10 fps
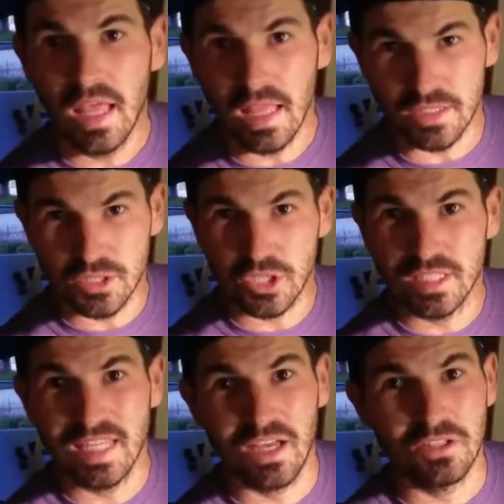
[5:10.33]
and turn it
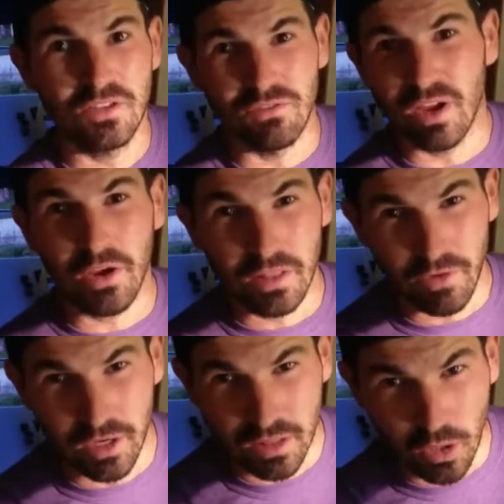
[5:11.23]
down to very,
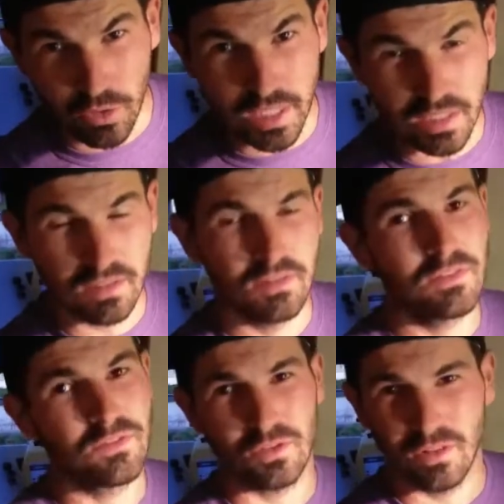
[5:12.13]
very low heat
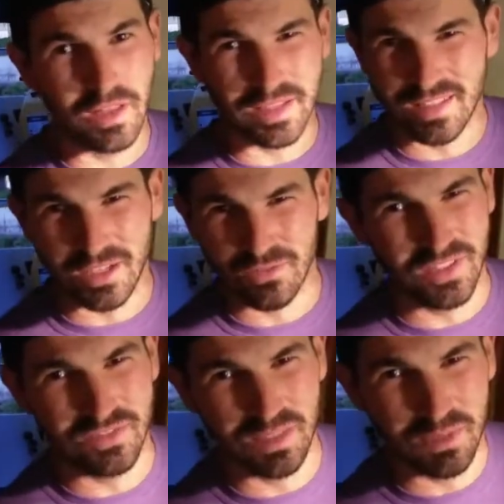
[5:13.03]
for like 10 or
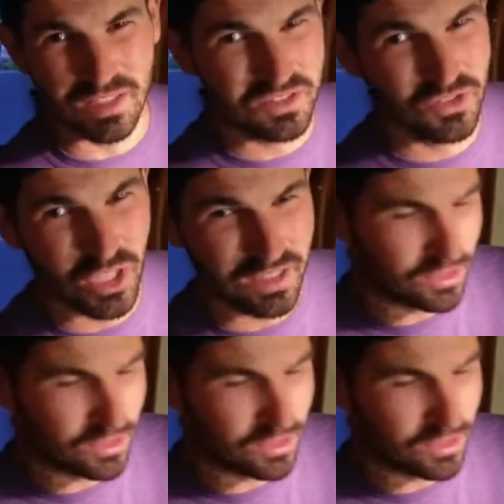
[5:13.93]
15 minutes. Check the